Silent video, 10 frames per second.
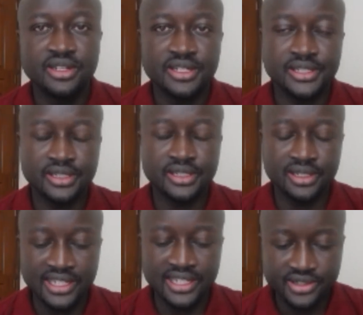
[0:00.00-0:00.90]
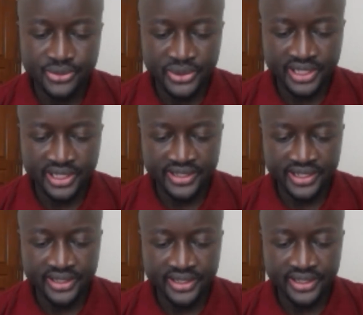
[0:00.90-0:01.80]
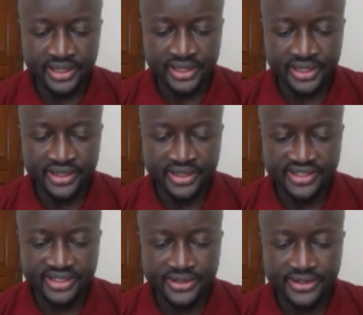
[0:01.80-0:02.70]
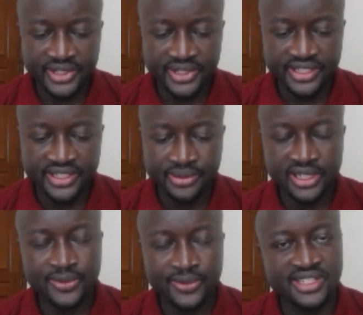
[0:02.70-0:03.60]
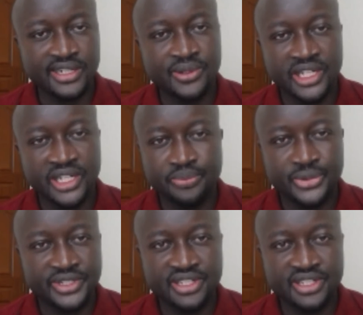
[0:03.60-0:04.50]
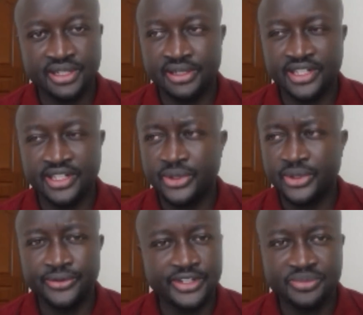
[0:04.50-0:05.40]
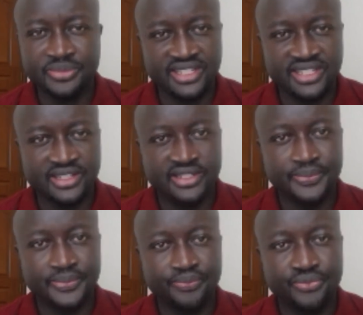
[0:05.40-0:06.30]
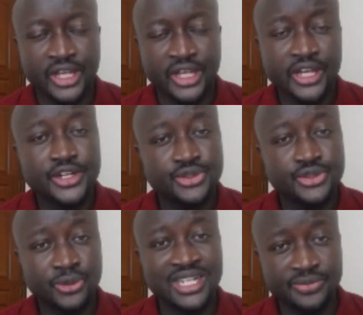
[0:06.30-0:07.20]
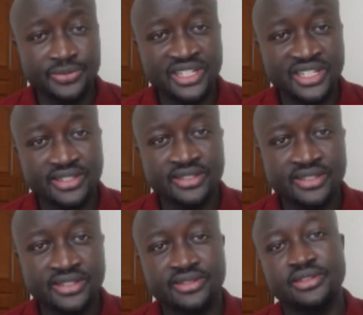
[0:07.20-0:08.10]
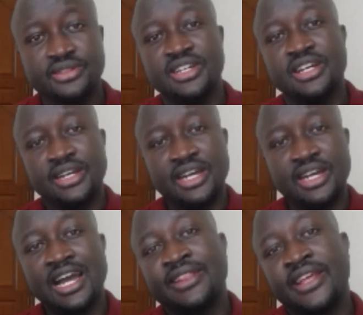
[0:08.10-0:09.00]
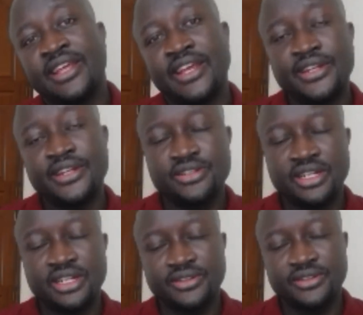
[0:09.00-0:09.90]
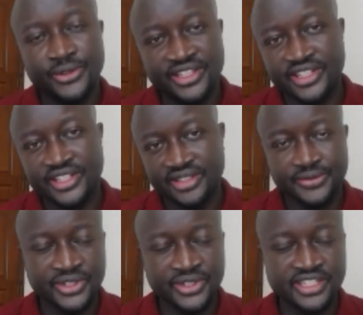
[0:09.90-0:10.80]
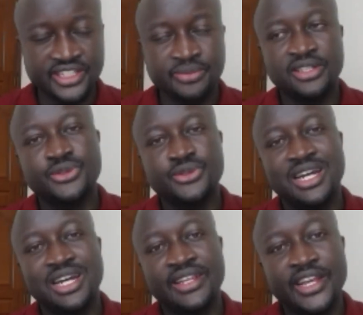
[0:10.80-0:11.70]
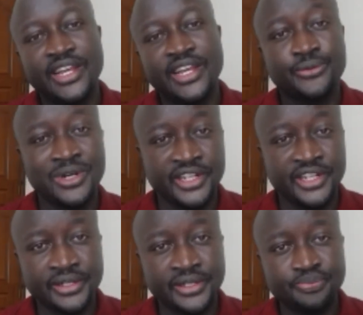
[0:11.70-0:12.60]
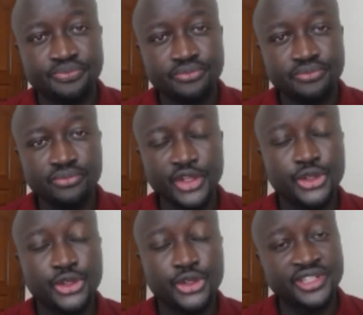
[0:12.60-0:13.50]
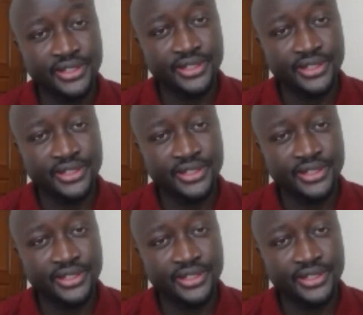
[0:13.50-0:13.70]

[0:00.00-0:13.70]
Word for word: Uh, last week, I think the 364 day T-bill was around 9.5%. Uh, so that means is at the end uh, for the 364 day T-bill. So at the end of one year, you'll receive